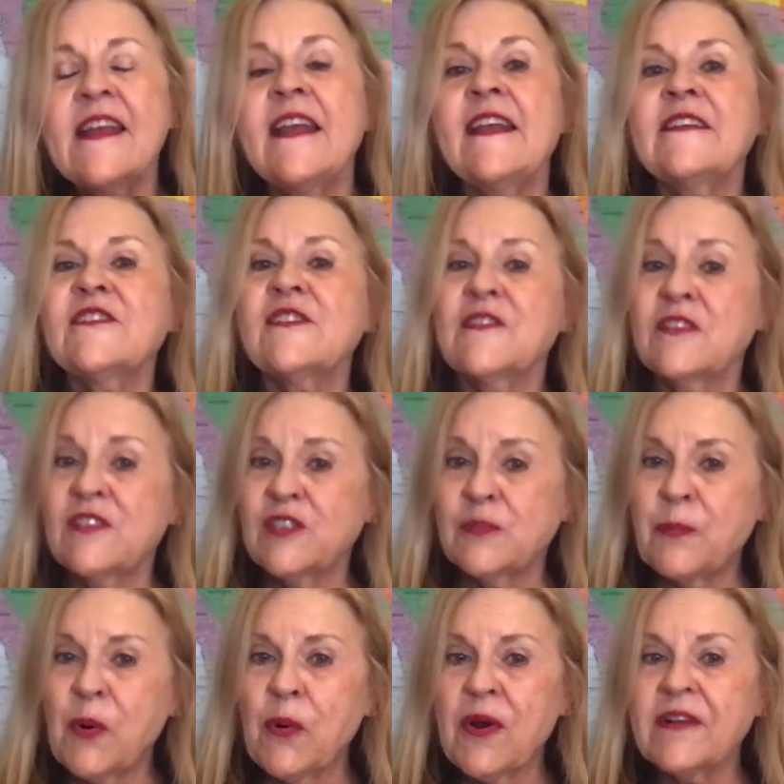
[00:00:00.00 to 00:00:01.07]
is the
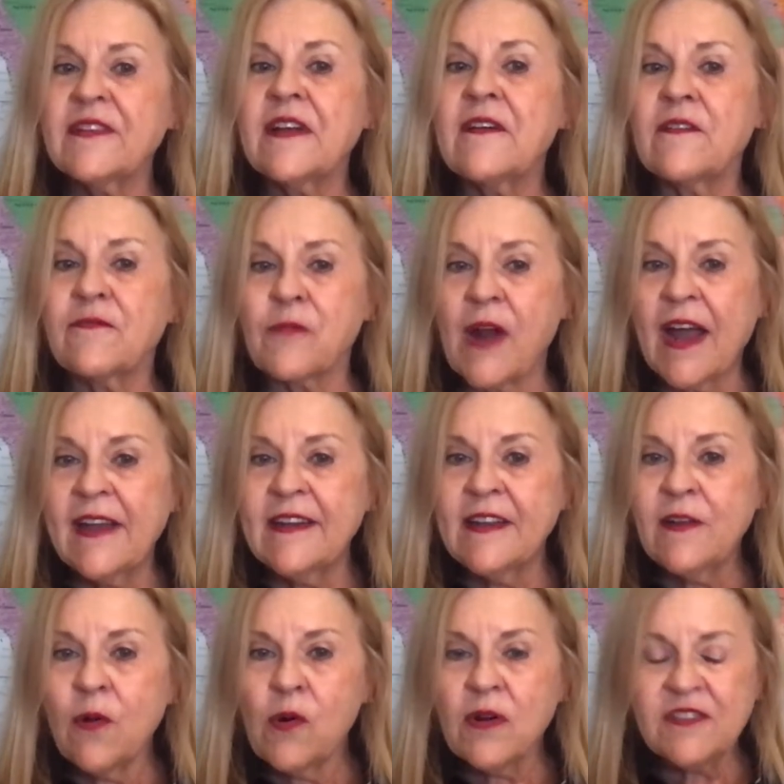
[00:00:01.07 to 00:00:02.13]
sport of riding
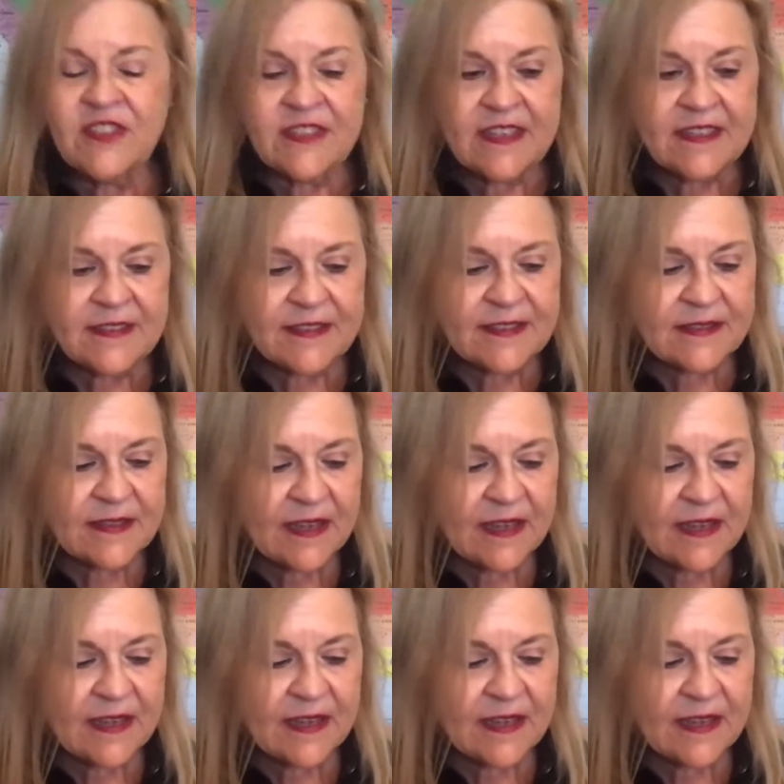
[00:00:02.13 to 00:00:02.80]
horses,